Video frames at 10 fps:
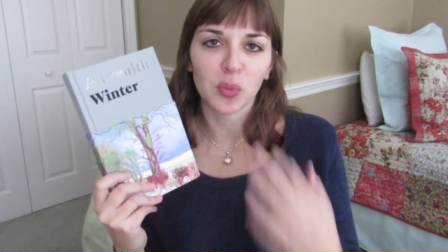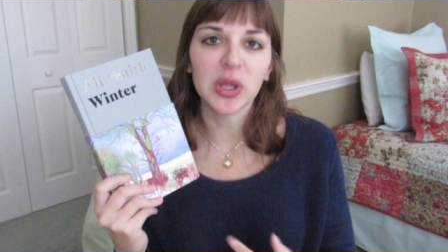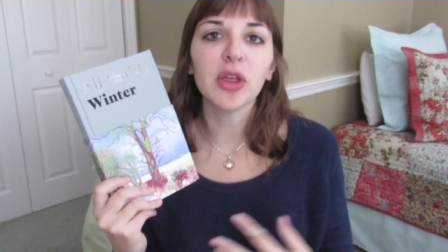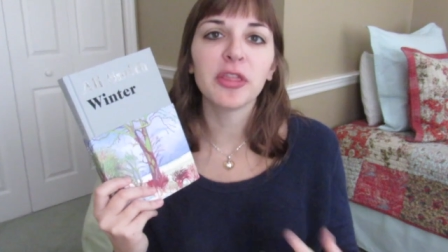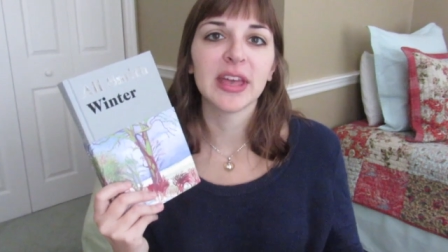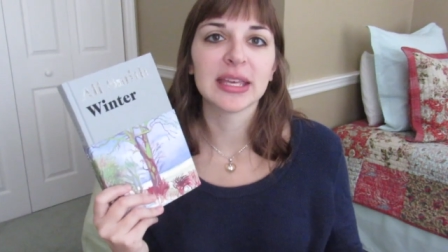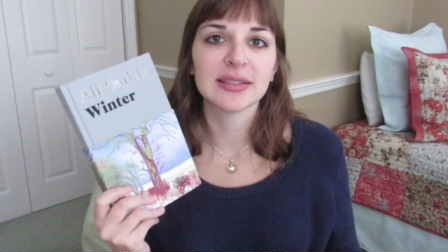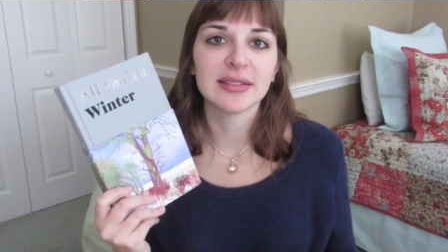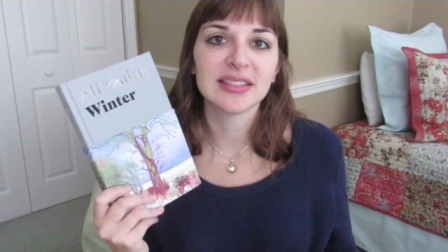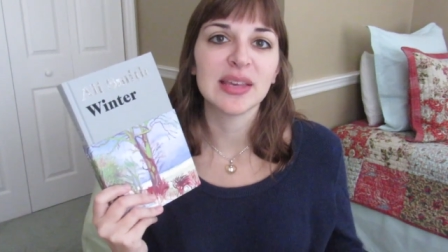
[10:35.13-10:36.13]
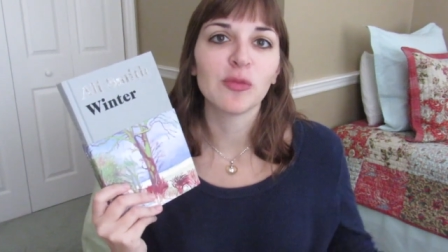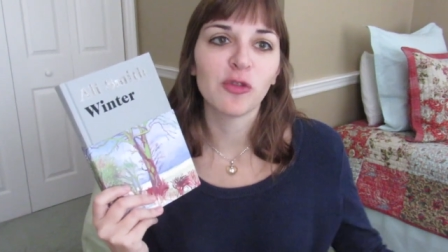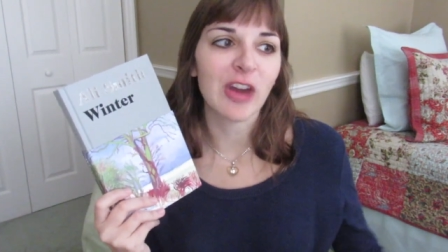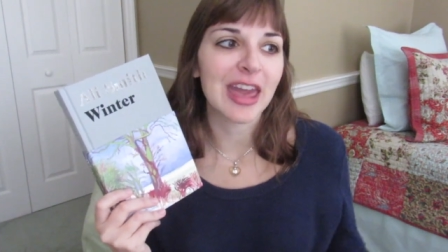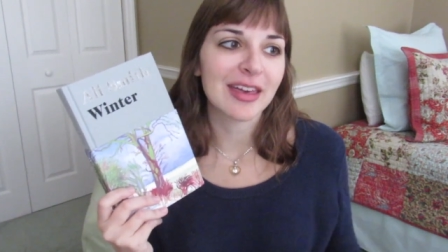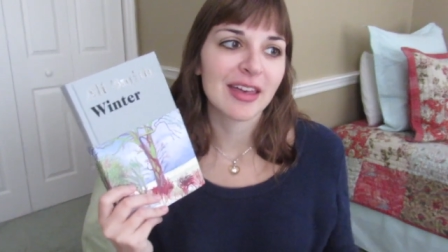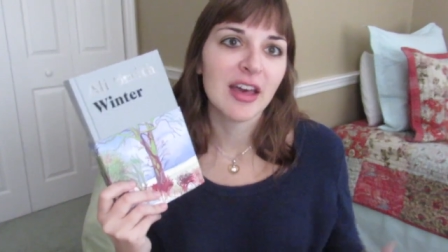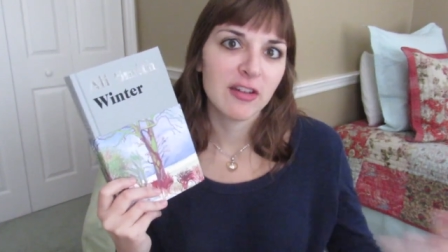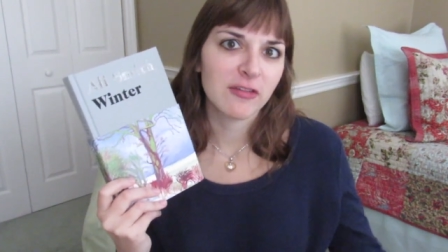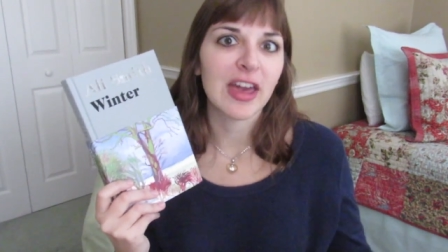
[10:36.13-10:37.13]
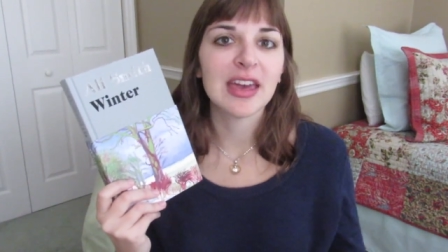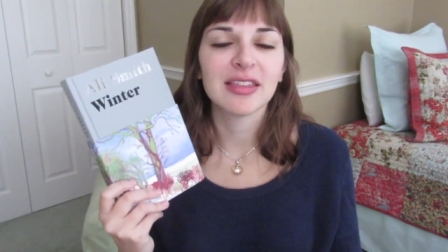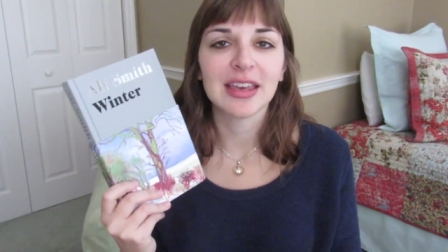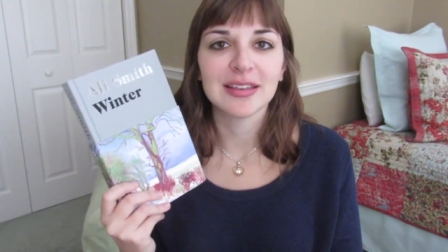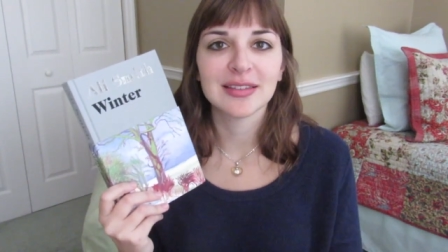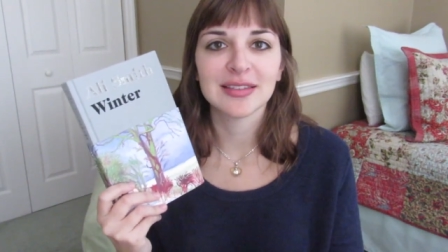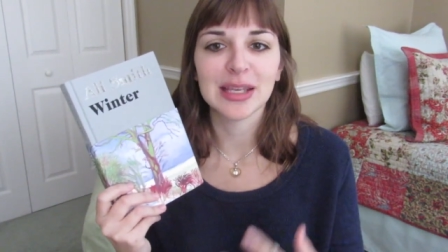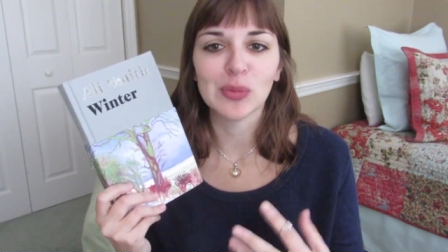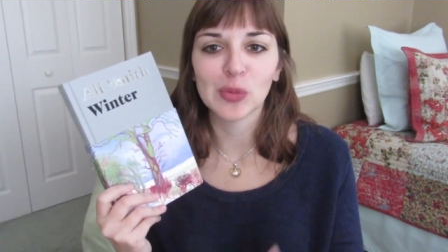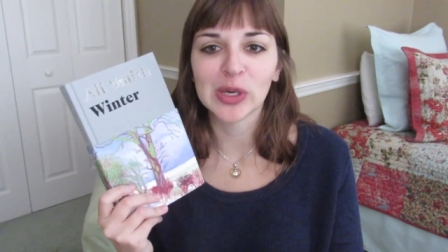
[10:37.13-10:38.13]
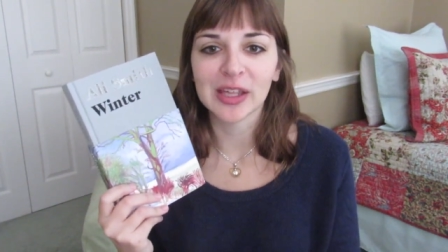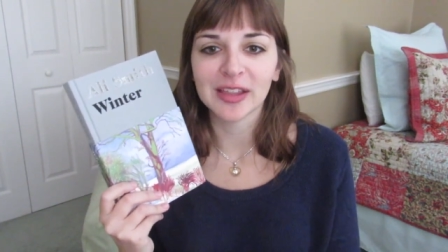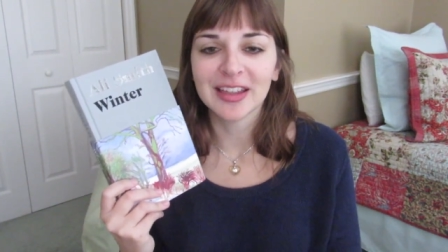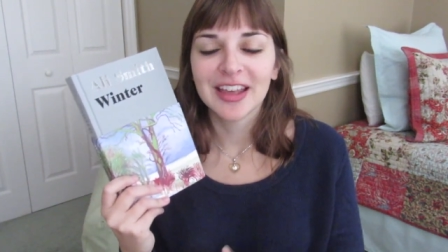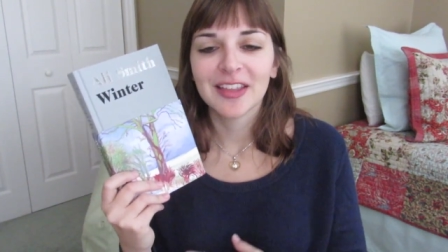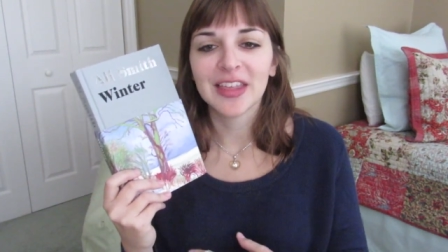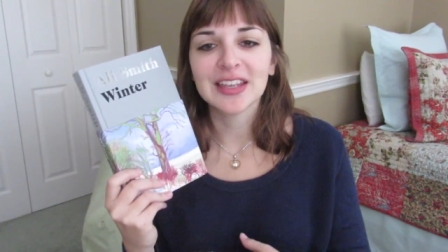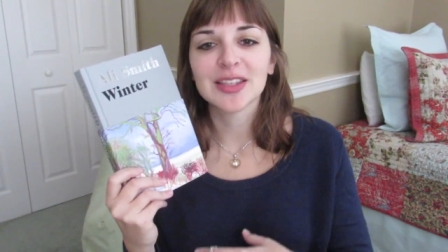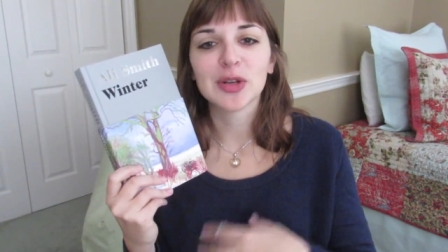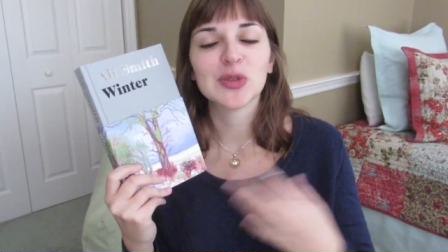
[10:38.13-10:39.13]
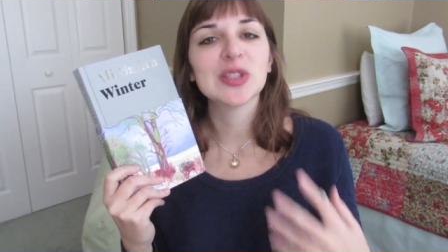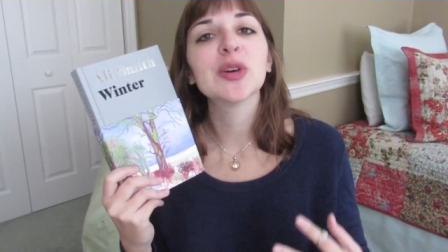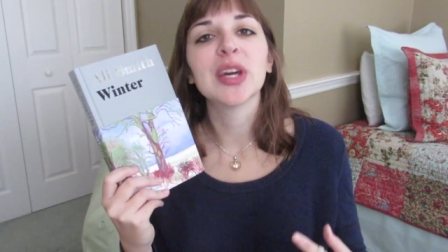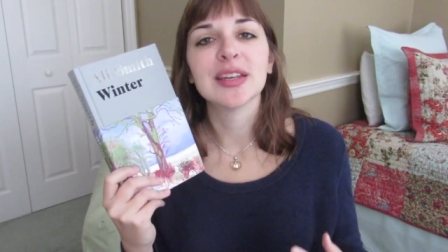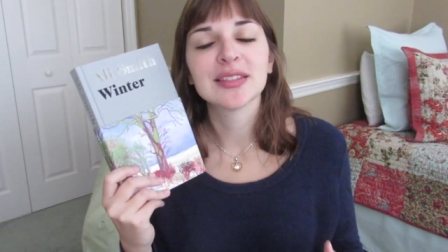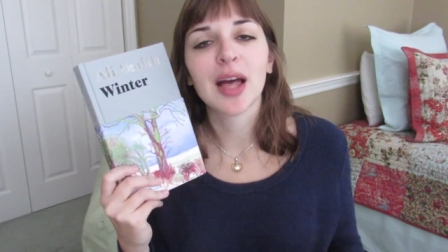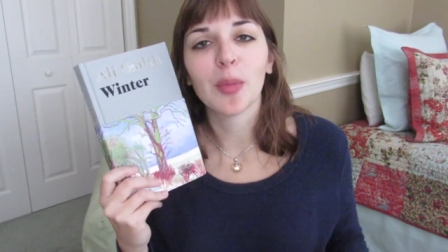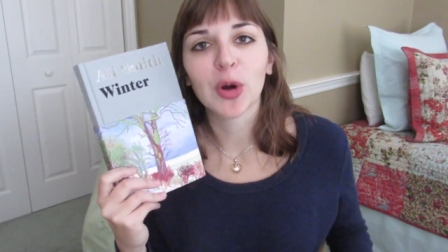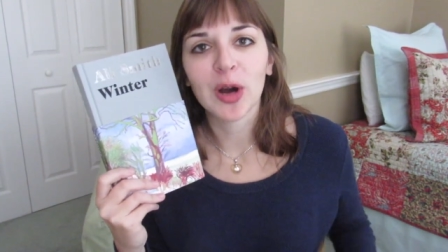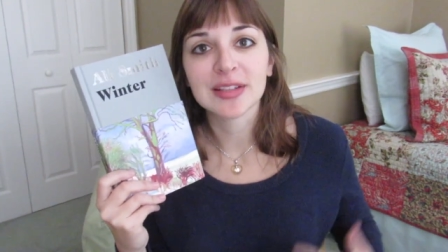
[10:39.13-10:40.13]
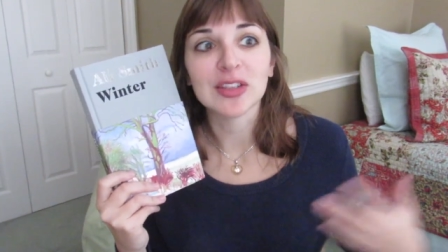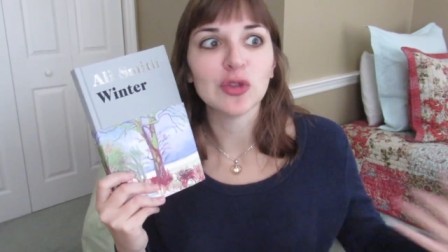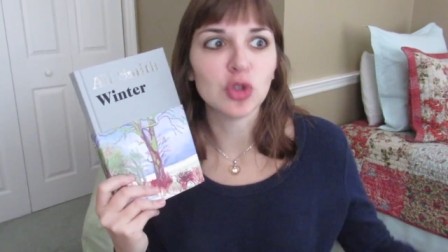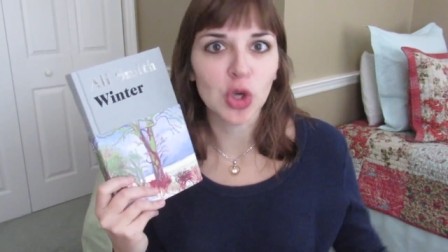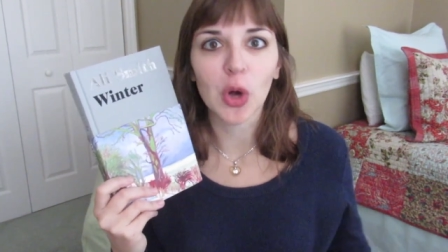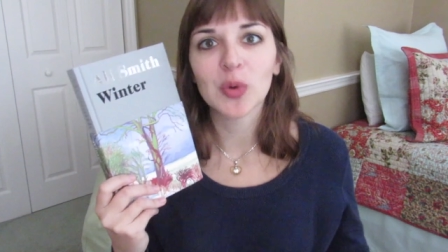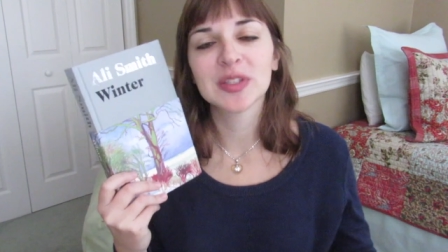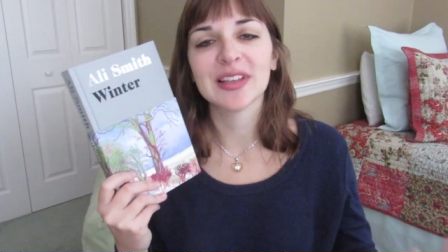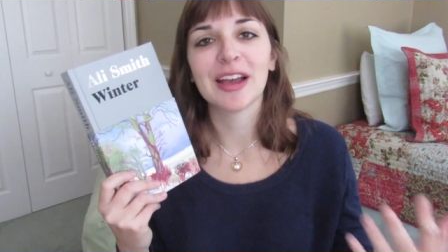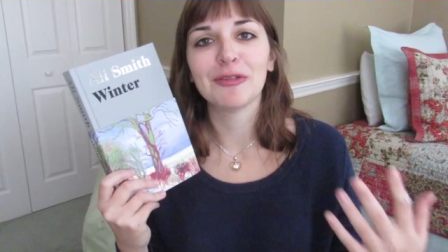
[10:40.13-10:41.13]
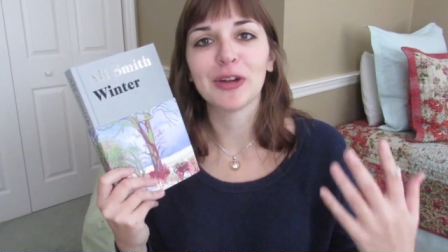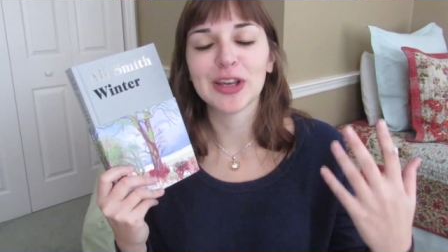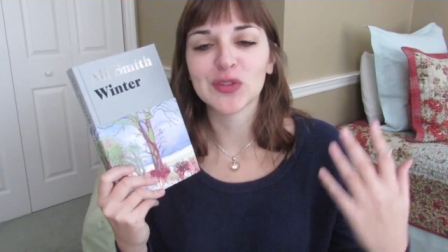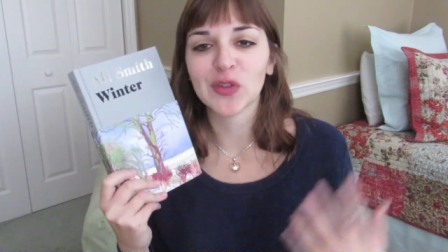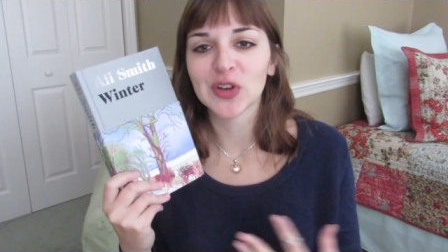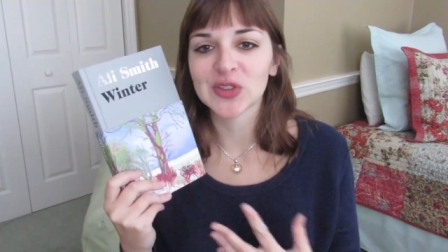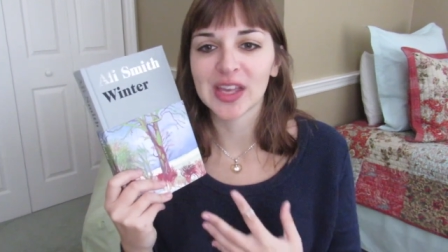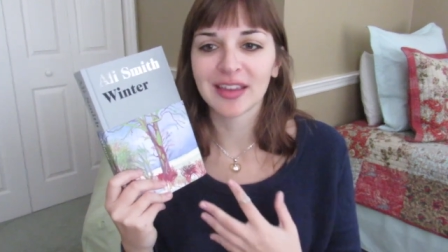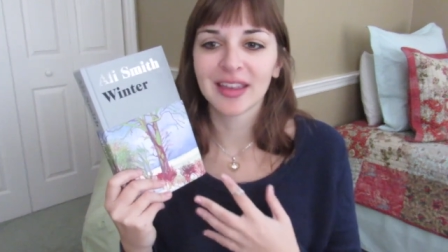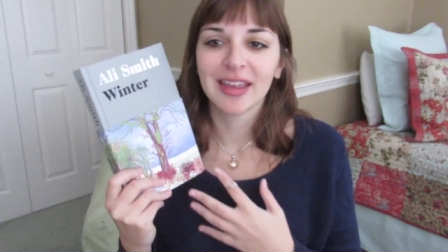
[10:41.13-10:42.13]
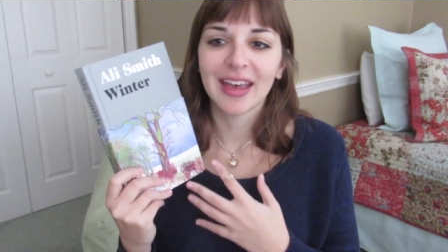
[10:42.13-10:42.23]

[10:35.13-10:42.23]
Real things seem fake. Fake things seem real. Things that are serious come across as jokes and vice versa.